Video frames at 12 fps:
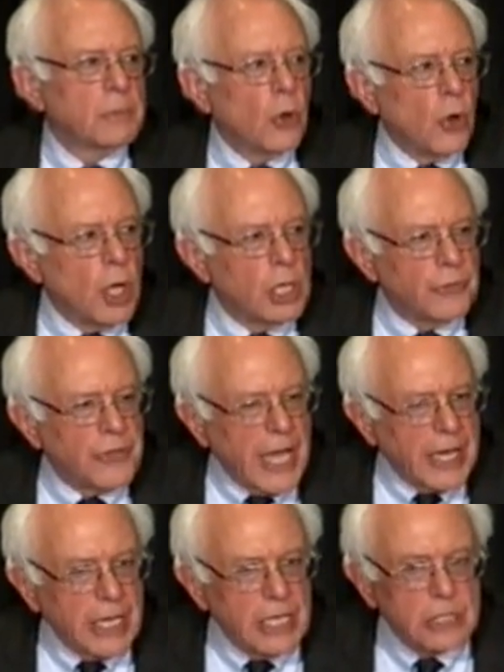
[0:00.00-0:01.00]
All of
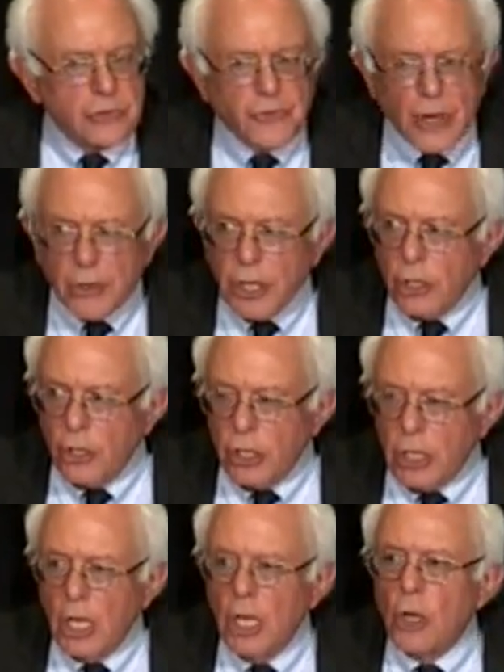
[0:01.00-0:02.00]
that is very
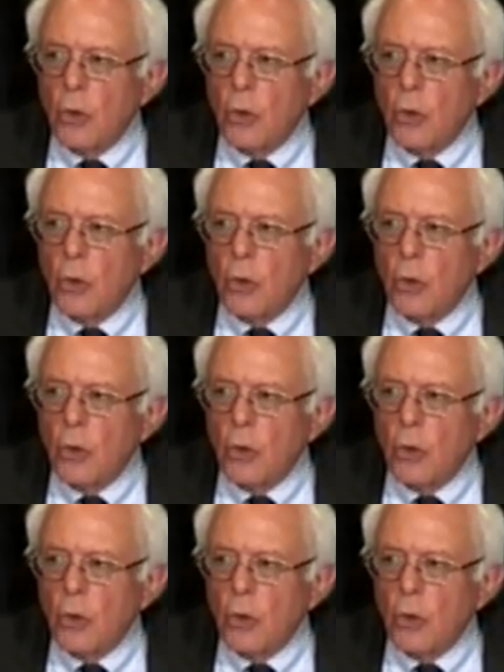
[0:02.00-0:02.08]
good.